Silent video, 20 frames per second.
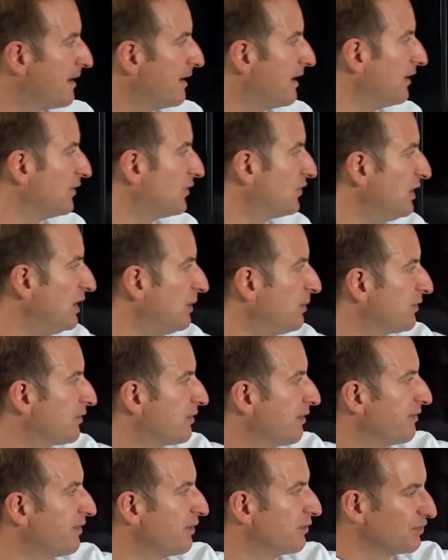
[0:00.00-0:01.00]
a sequence
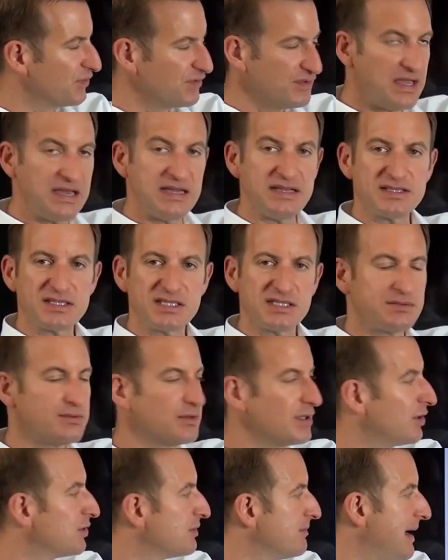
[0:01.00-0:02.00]
of those states
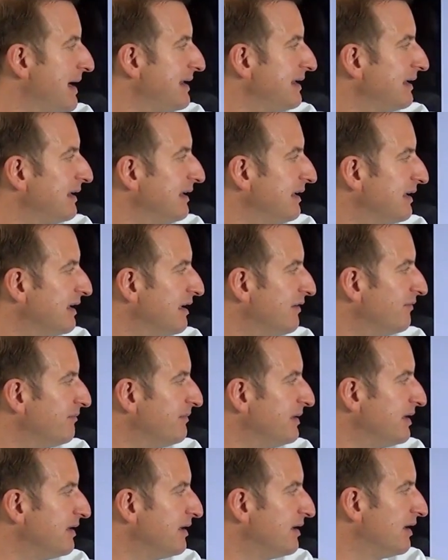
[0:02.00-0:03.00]
will automatically give
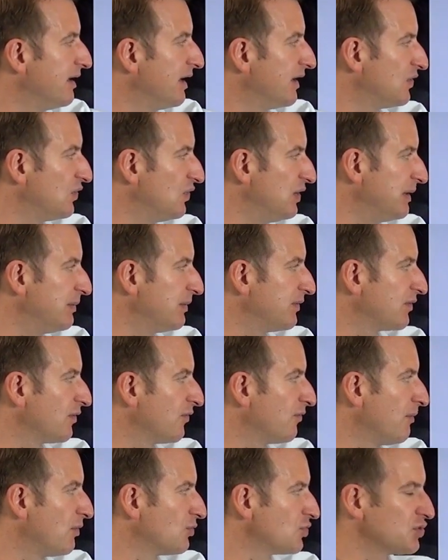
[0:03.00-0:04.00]
me a sequence
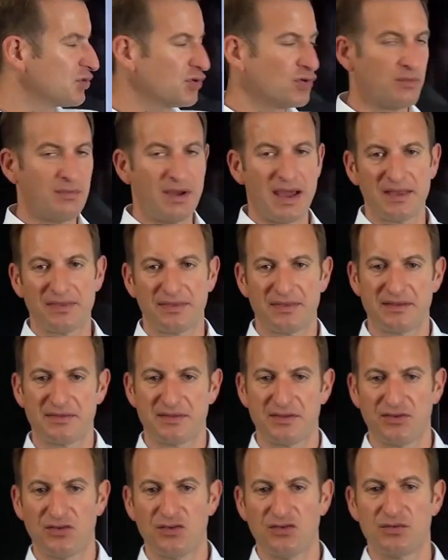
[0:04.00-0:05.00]
of motion commands that
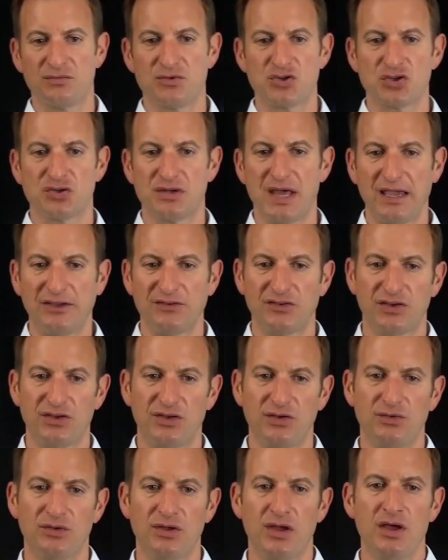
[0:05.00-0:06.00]
the system should
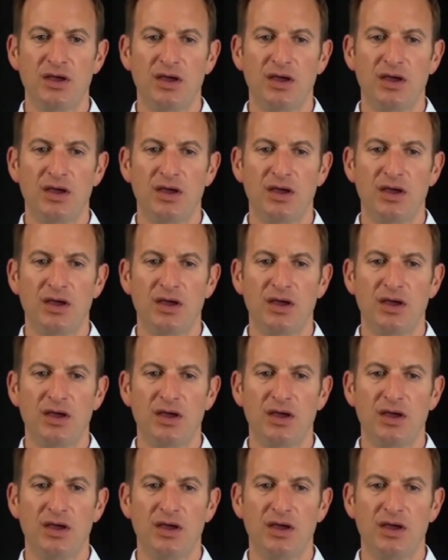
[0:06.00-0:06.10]
execute